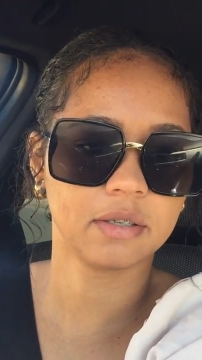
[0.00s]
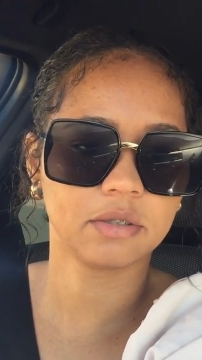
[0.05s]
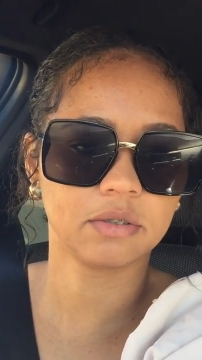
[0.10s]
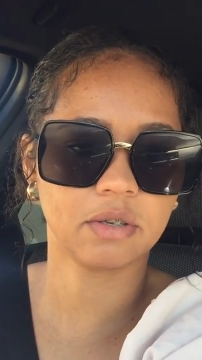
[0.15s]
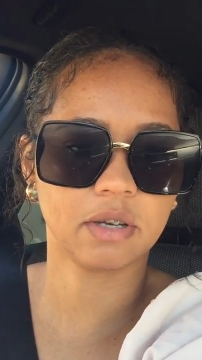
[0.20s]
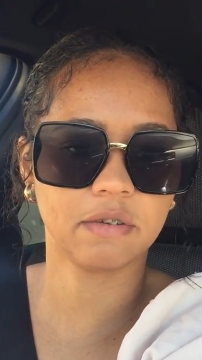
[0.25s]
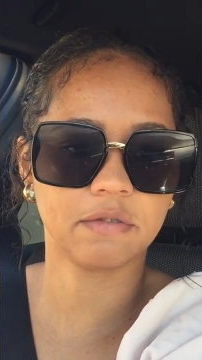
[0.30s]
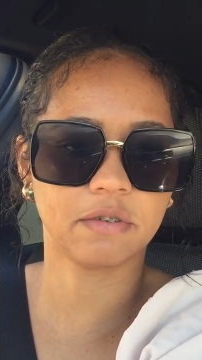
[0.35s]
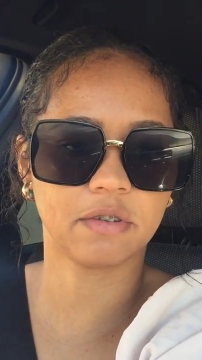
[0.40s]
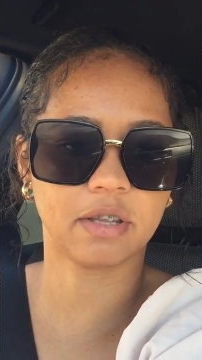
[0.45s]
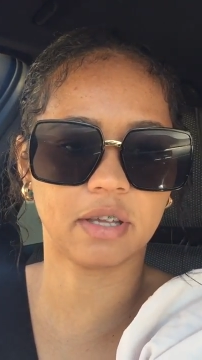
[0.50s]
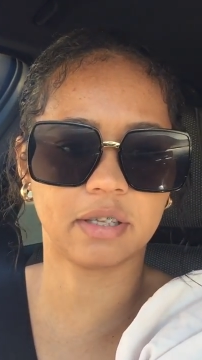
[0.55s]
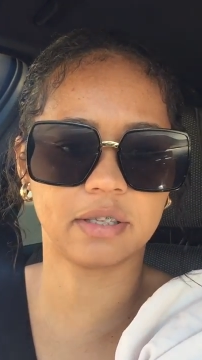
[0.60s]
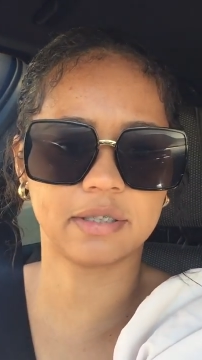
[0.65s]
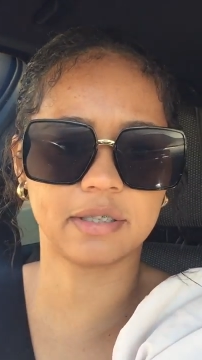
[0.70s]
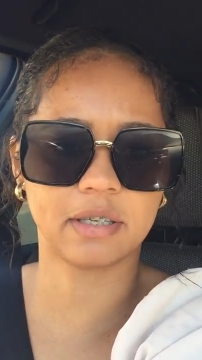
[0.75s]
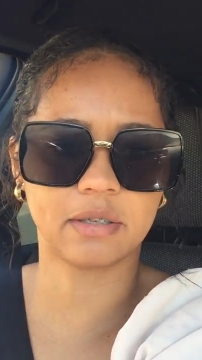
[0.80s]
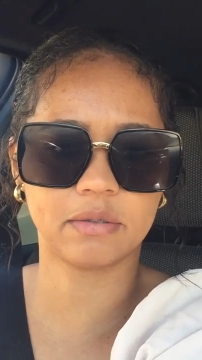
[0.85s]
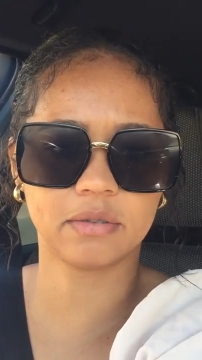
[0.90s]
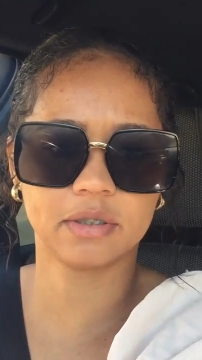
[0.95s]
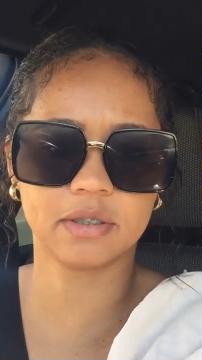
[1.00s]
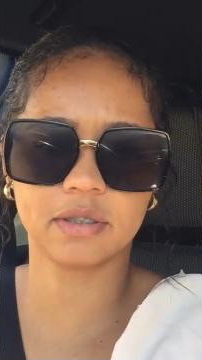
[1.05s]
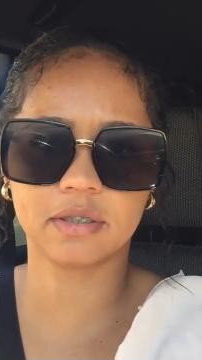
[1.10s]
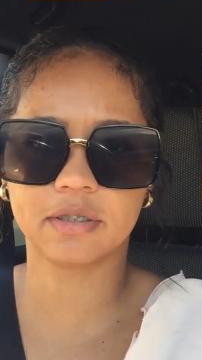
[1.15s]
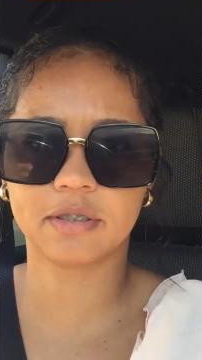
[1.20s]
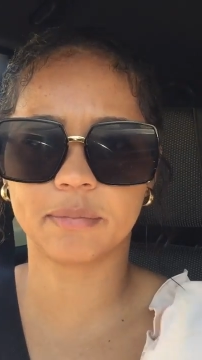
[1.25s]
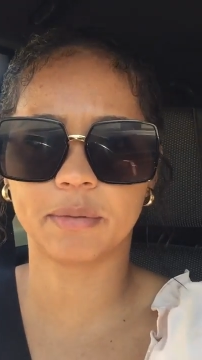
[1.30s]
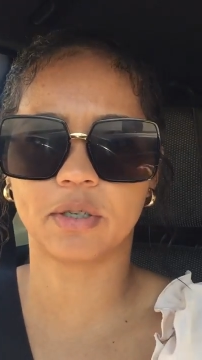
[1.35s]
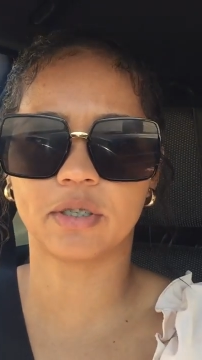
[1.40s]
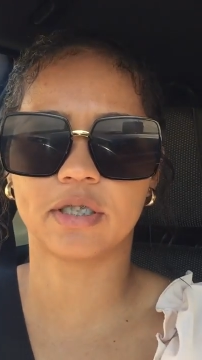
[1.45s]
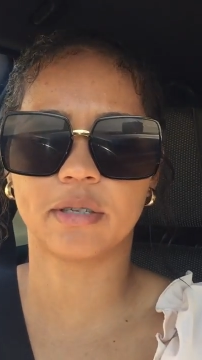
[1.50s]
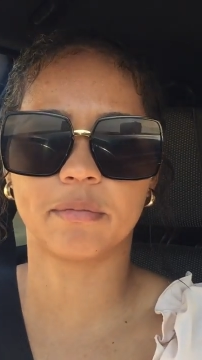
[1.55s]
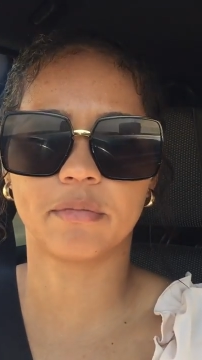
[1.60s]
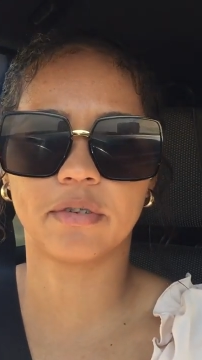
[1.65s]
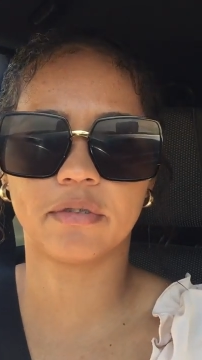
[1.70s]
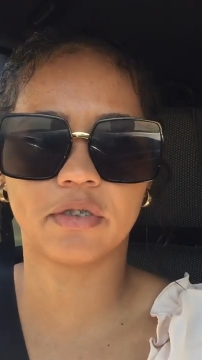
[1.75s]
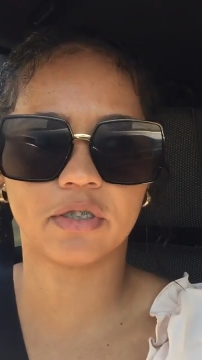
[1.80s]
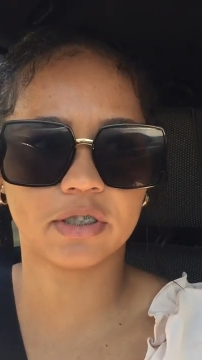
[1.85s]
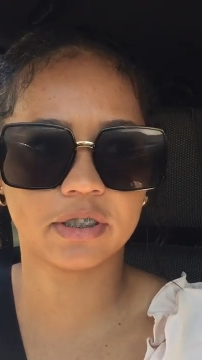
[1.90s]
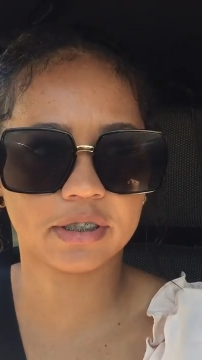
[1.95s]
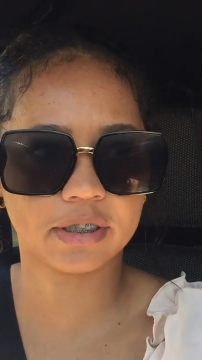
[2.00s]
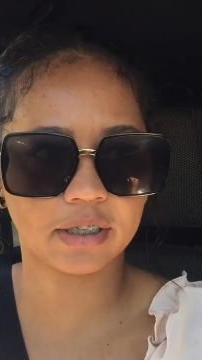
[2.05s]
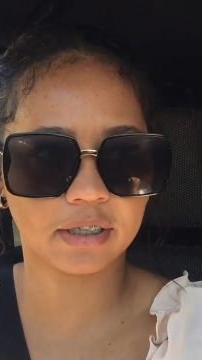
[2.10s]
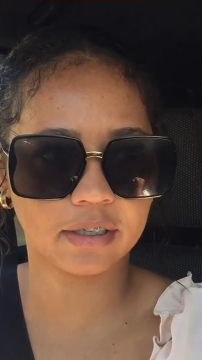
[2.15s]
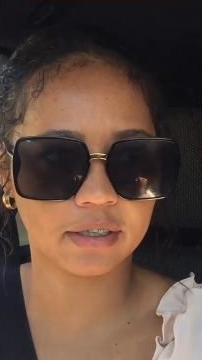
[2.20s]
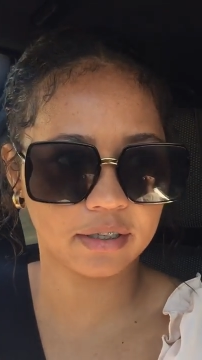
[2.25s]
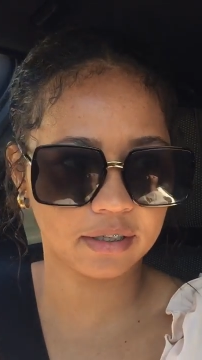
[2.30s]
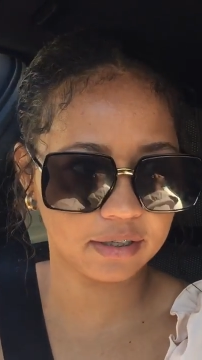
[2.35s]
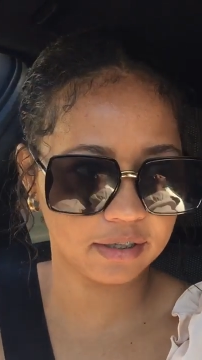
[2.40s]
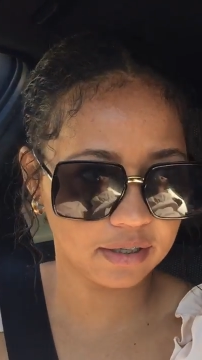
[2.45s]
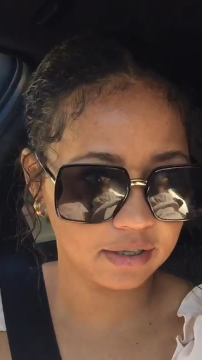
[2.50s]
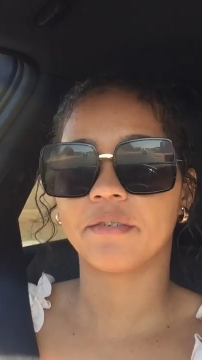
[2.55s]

sorry for that sound, it's because I'm reversing.